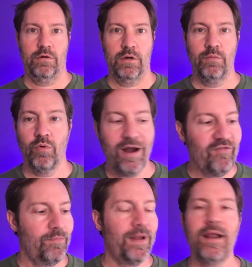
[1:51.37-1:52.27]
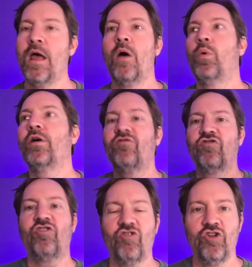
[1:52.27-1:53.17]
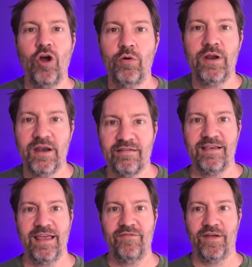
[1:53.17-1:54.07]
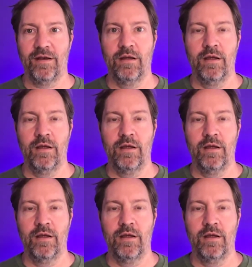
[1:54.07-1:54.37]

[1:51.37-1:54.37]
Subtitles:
and where it's just a known and it's a given.